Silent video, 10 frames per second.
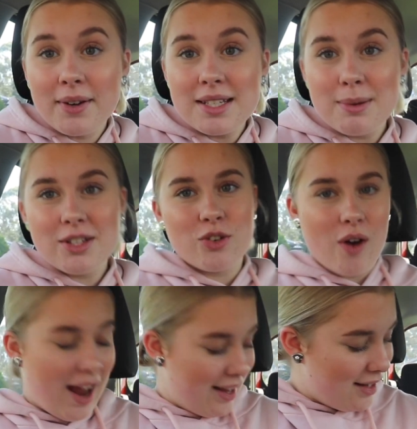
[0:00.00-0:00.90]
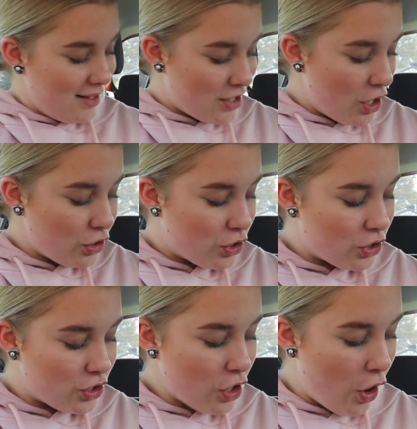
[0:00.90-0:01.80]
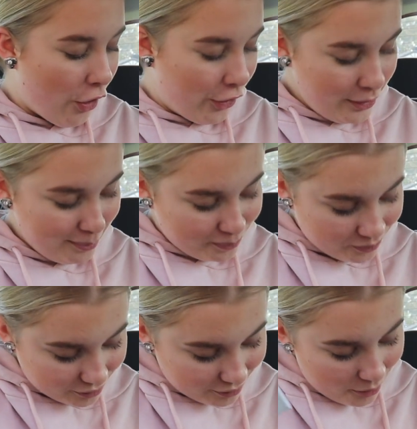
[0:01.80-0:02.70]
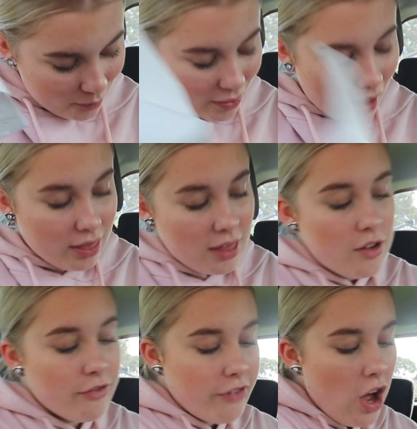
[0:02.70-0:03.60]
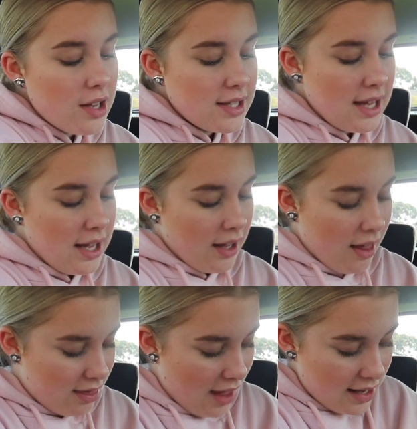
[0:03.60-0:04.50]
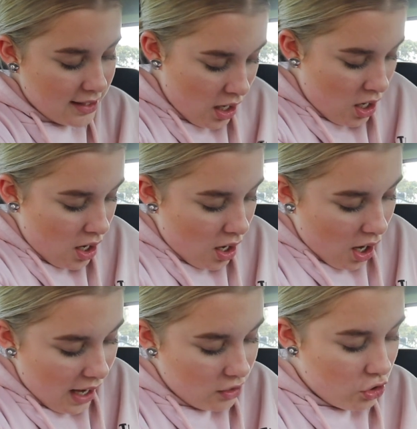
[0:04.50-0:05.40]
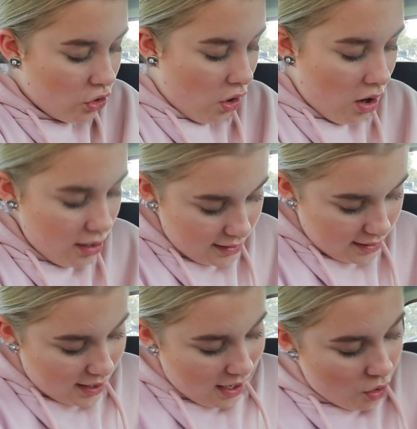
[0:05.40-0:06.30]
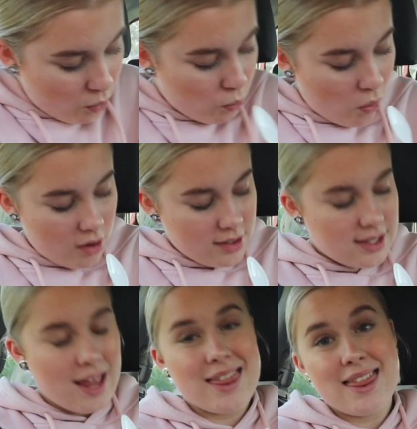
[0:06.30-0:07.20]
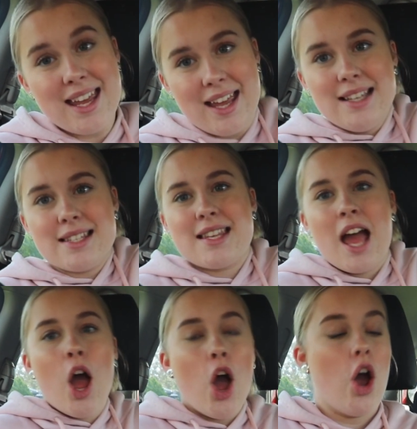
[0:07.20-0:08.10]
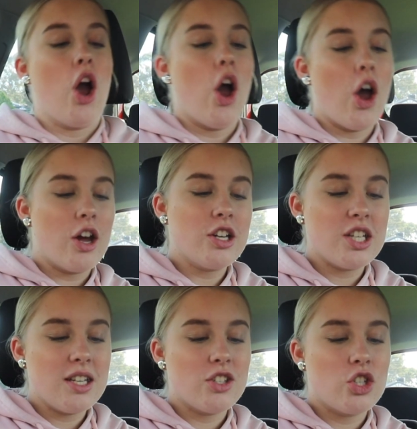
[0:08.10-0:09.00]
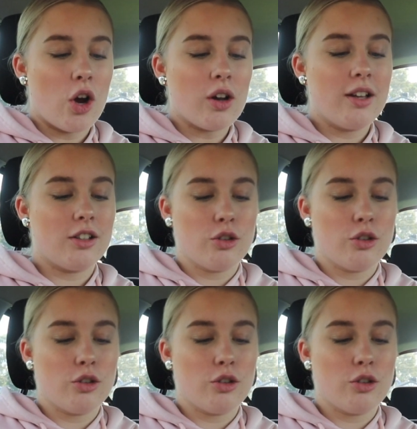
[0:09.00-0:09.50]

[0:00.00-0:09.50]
going to be trying it. So, the first thing that I got was this Hershey's chocolate